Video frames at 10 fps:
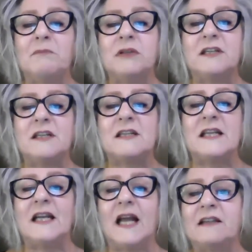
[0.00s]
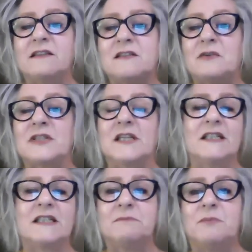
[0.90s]
politically, and socially
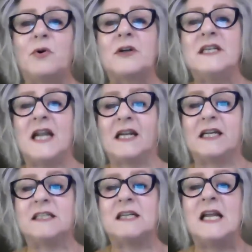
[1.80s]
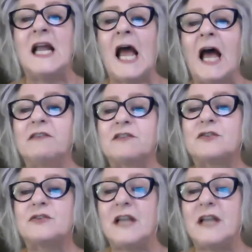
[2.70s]
subordinated have